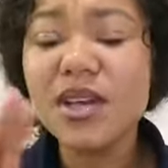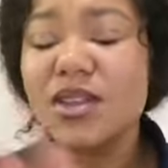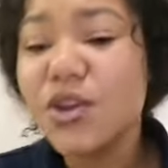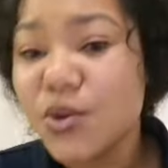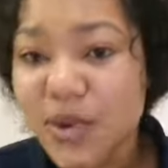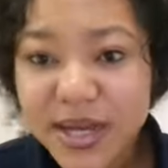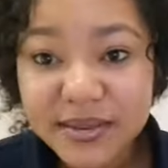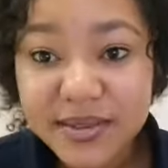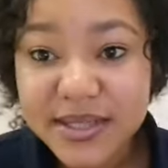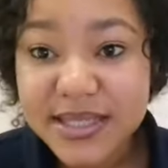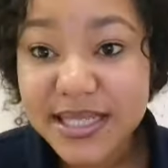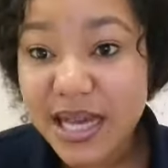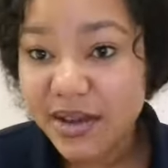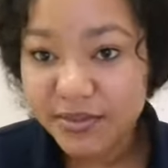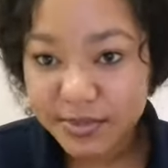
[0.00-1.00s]
the
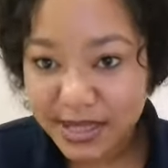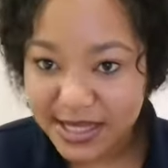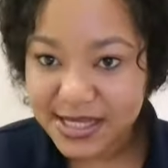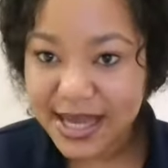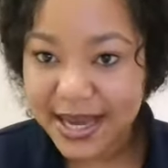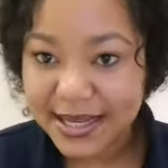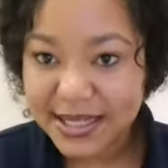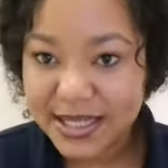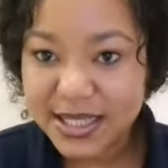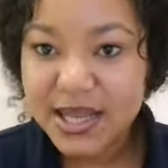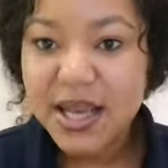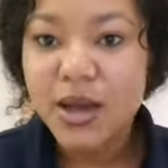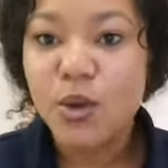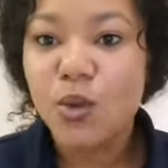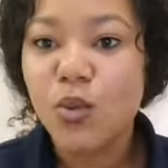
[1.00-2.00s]
relevant government site,
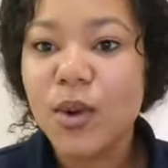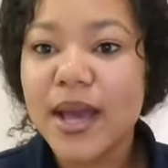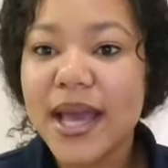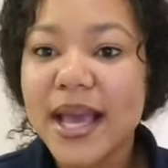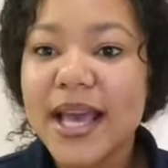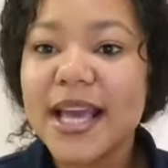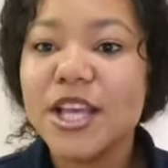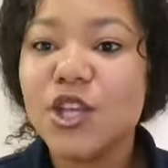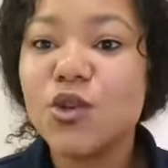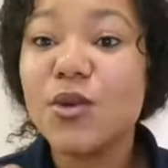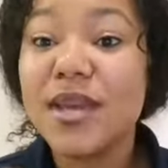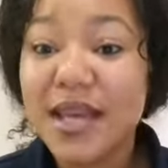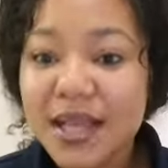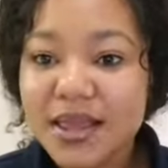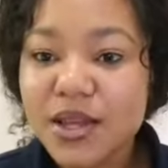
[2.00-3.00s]
where you
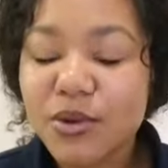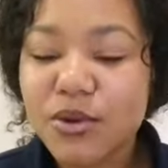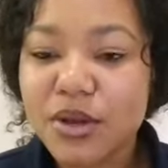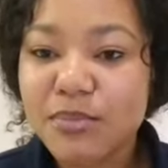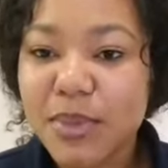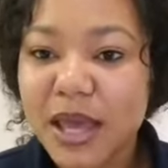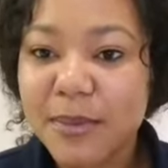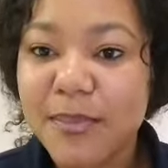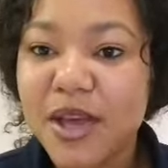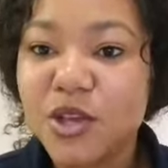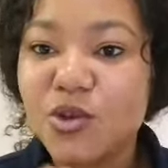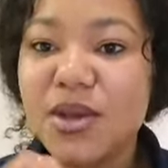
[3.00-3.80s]
get the green paper,